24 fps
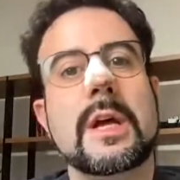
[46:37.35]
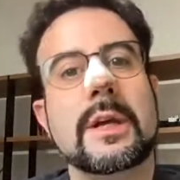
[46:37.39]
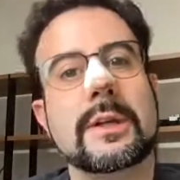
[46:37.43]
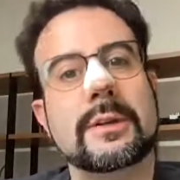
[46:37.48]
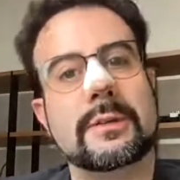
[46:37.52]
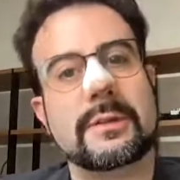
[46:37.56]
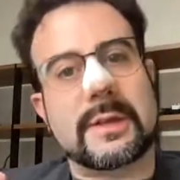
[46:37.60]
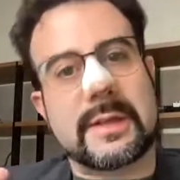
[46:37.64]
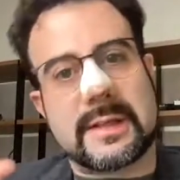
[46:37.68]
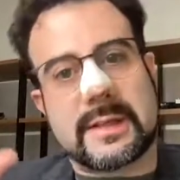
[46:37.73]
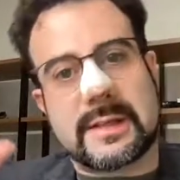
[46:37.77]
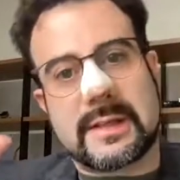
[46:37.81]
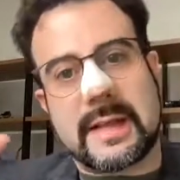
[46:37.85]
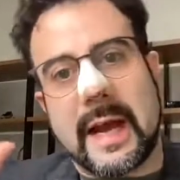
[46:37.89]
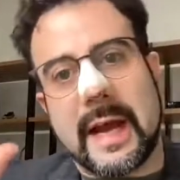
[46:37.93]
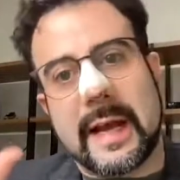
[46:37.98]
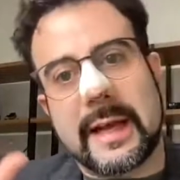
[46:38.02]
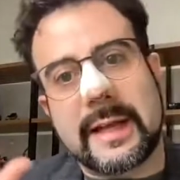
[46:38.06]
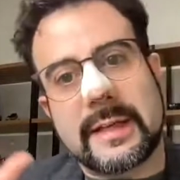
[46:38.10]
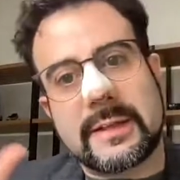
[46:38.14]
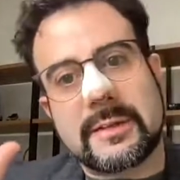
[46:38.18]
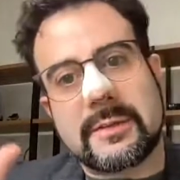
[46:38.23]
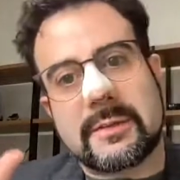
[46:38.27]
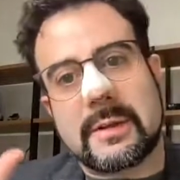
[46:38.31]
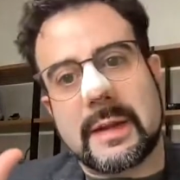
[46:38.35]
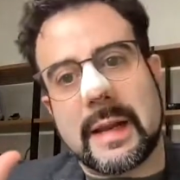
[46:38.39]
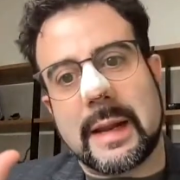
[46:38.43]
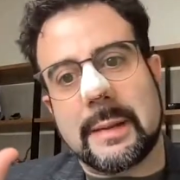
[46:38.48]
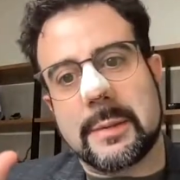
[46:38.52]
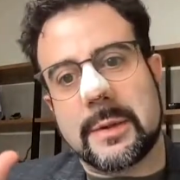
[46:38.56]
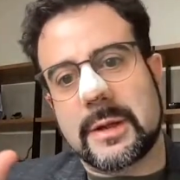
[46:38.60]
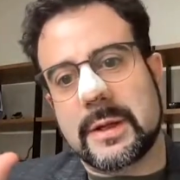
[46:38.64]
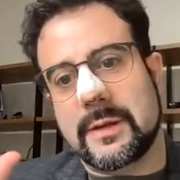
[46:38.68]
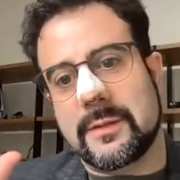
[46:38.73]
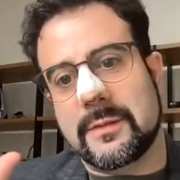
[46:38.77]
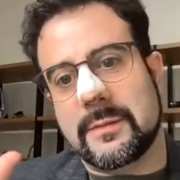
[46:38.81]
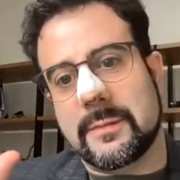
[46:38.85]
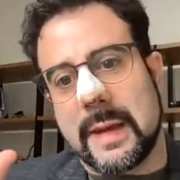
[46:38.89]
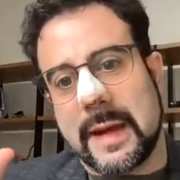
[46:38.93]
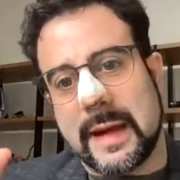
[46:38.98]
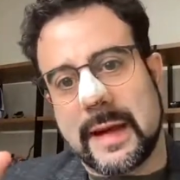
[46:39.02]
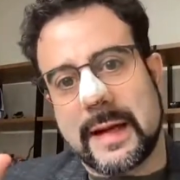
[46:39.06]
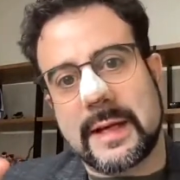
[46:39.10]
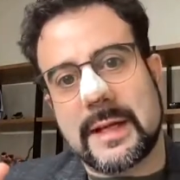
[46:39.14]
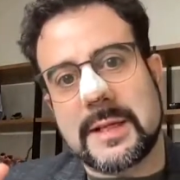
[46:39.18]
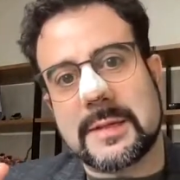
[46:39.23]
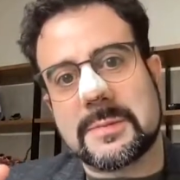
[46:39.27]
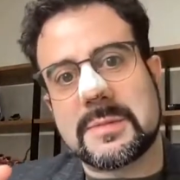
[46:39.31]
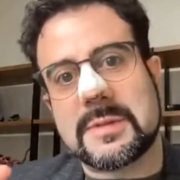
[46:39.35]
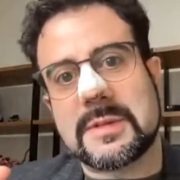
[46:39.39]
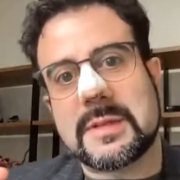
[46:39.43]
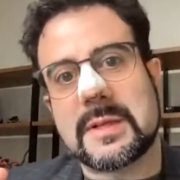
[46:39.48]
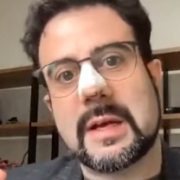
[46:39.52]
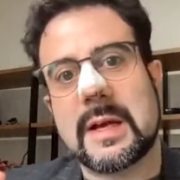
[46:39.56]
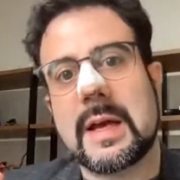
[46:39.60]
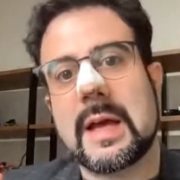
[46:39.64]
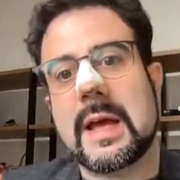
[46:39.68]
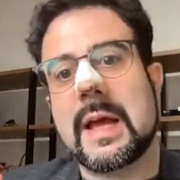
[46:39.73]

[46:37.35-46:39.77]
to design these collaborative mechanisms,